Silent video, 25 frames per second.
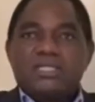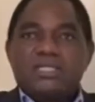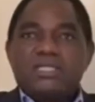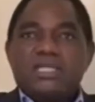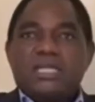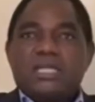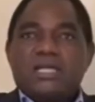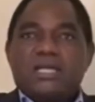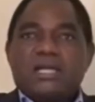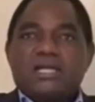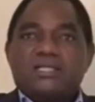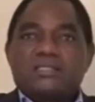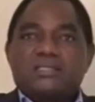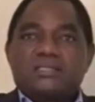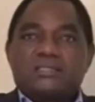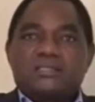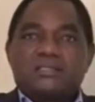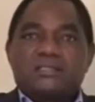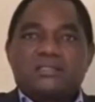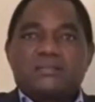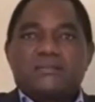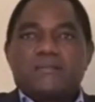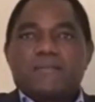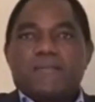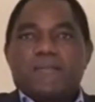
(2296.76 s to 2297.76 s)
The
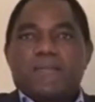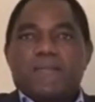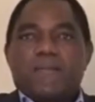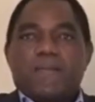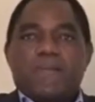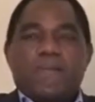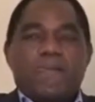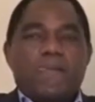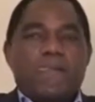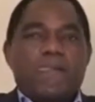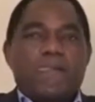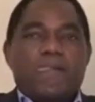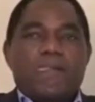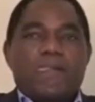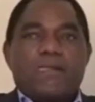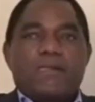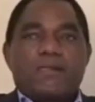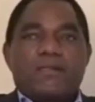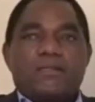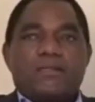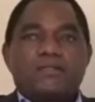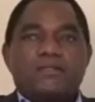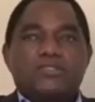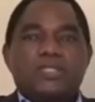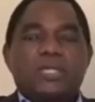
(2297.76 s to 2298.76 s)
Nyeras,
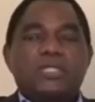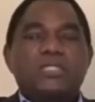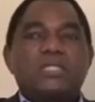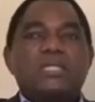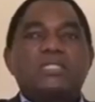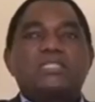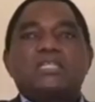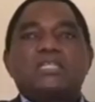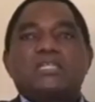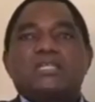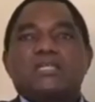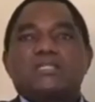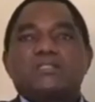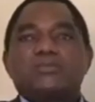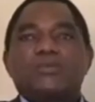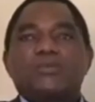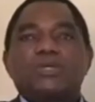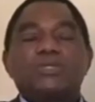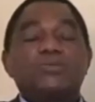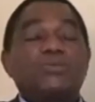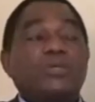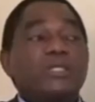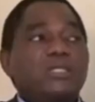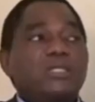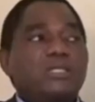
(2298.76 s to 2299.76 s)
Chanda Nyeras,
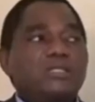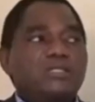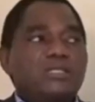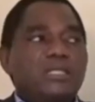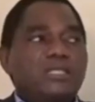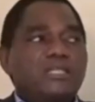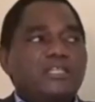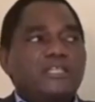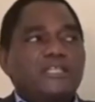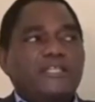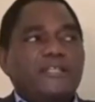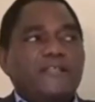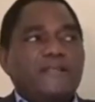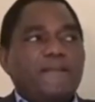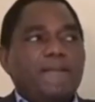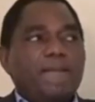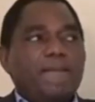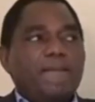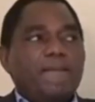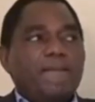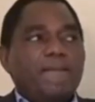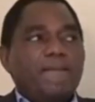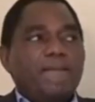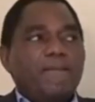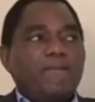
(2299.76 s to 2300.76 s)
what were they saying?
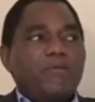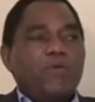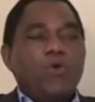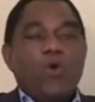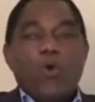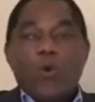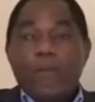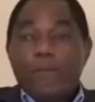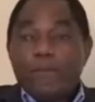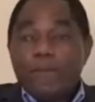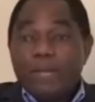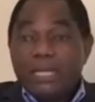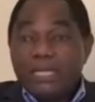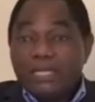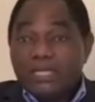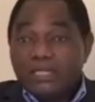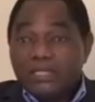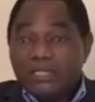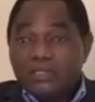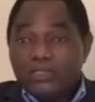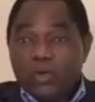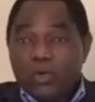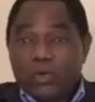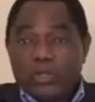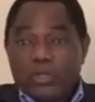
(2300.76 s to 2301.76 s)

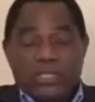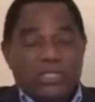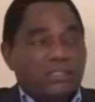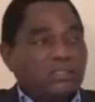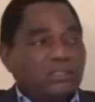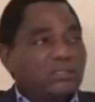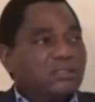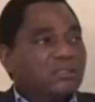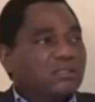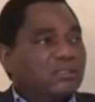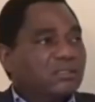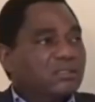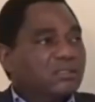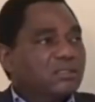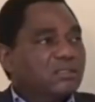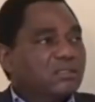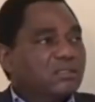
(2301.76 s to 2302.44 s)
Openly talking.